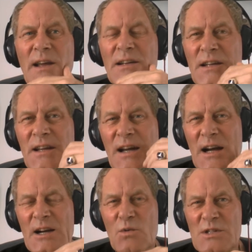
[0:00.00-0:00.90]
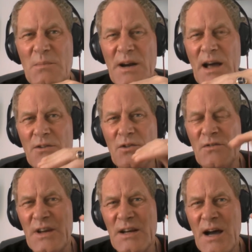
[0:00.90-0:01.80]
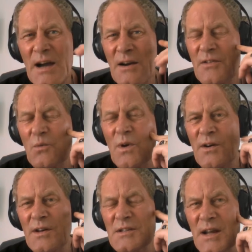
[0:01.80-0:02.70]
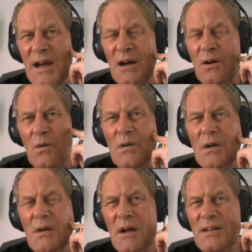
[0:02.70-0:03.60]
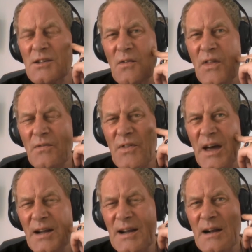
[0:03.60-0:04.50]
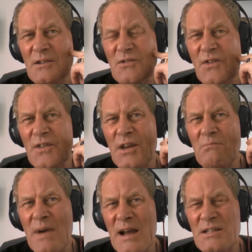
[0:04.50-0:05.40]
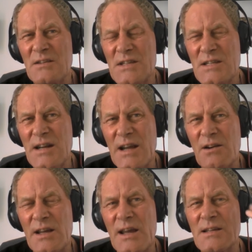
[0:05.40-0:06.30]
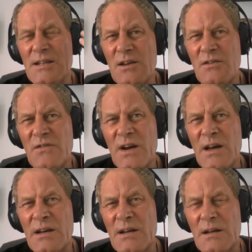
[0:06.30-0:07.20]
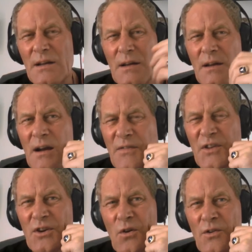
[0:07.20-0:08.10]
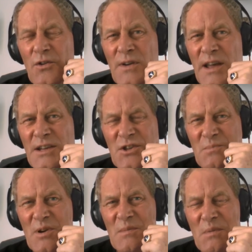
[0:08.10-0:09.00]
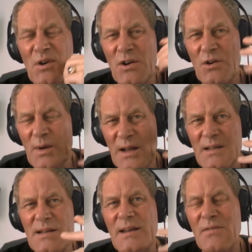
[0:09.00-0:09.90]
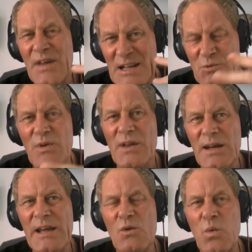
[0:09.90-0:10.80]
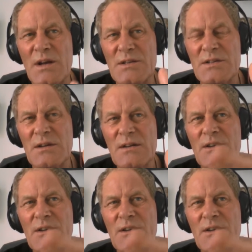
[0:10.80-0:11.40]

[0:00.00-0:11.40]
Lake Titicaca was about 100 feet higher than where it is now. And so that accounts for the massive staircase that you find at the northern edge of Pumapunku. It's like that's where the lake was.